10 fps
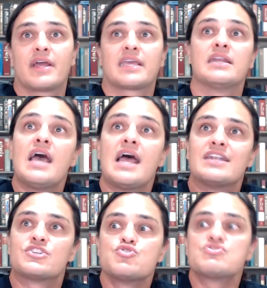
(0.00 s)
I can
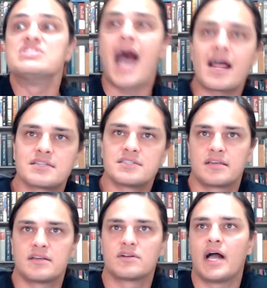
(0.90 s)
choose not to
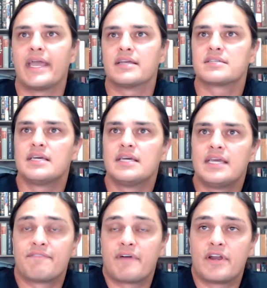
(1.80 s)
take a client
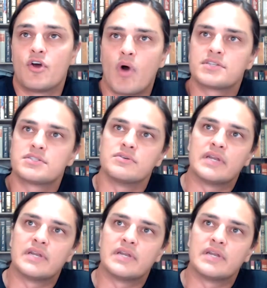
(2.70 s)
if I don't want to.